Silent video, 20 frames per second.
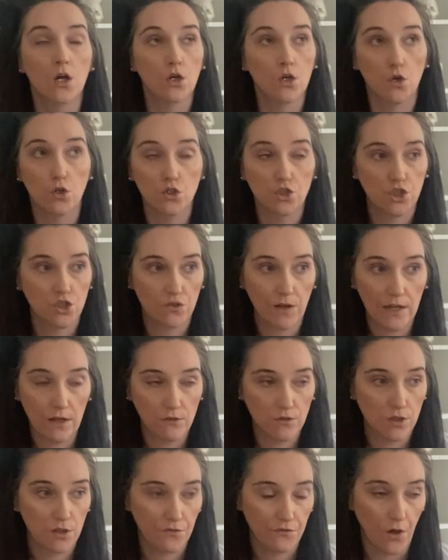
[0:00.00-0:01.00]
Got straight
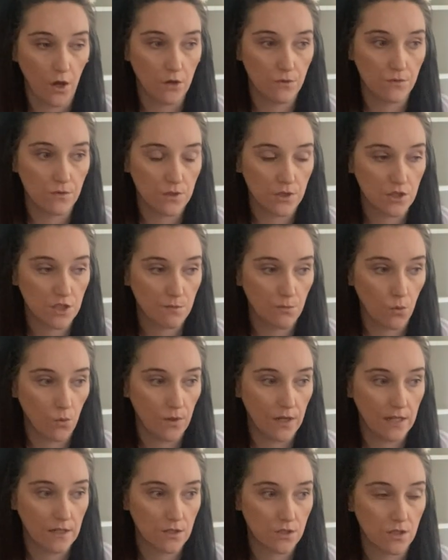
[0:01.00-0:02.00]
onto the phone this
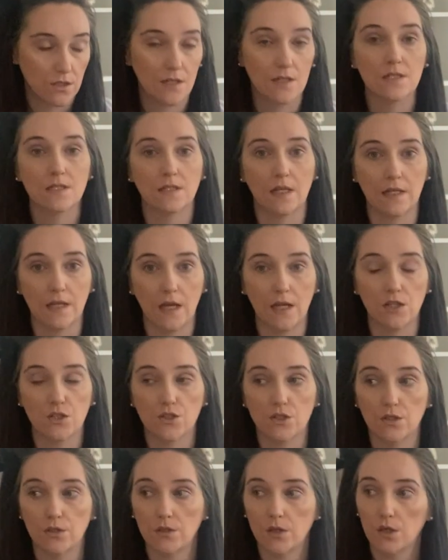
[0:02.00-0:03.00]
morning to the estate
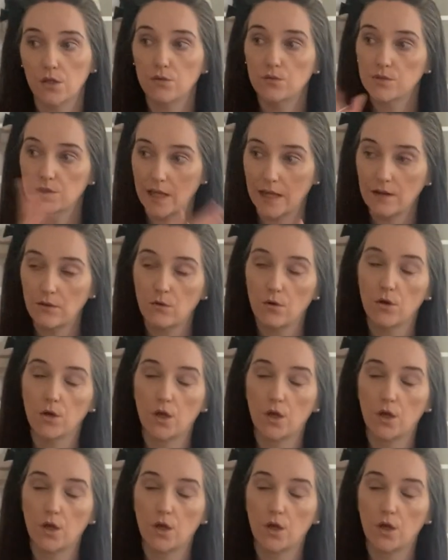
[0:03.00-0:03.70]
agent, who's then got to